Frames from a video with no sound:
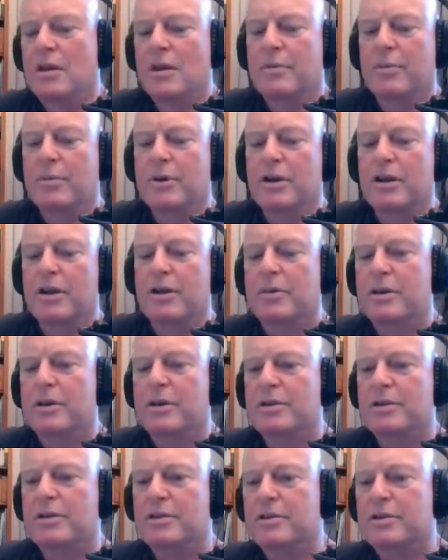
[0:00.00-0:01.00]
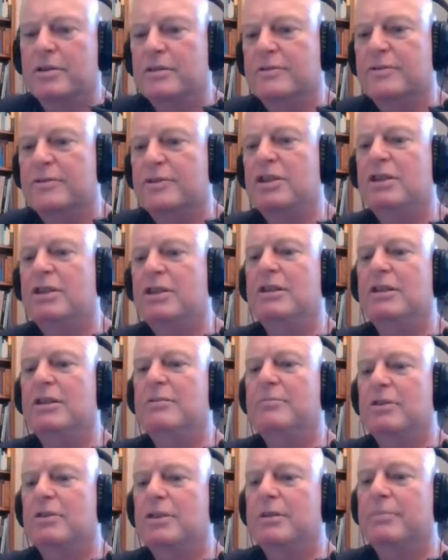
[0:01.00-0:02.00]
but it must have
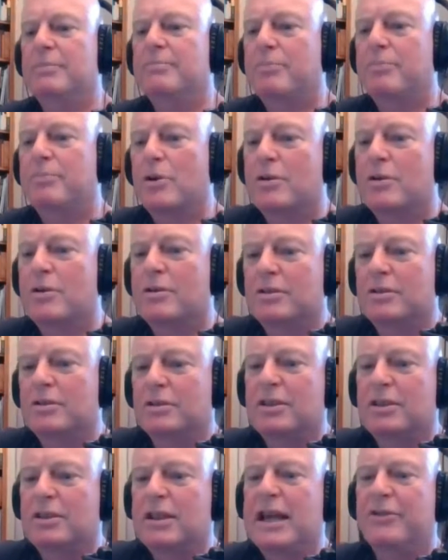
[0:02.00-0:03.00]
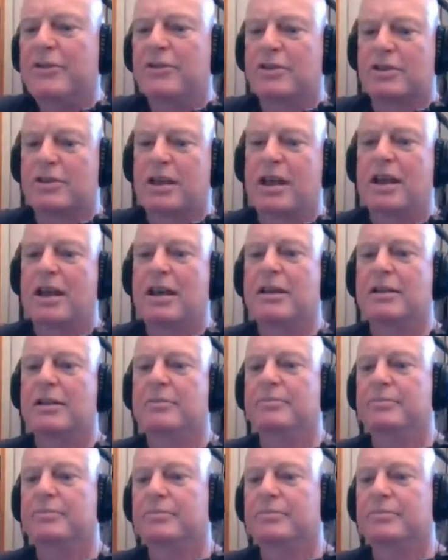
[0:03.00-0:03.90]
seemed important at the time.